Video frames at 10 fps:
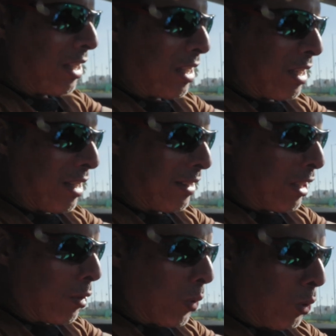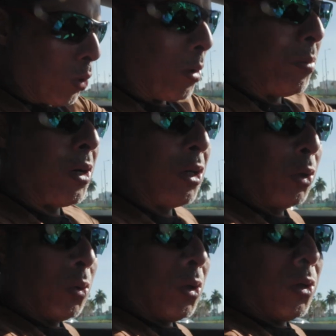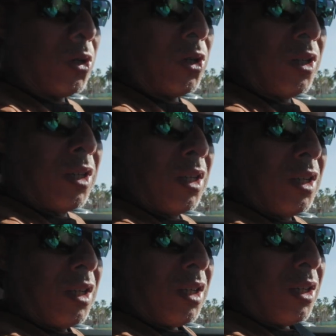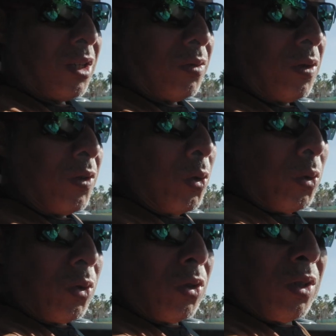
I didn't want to compare to other reviews,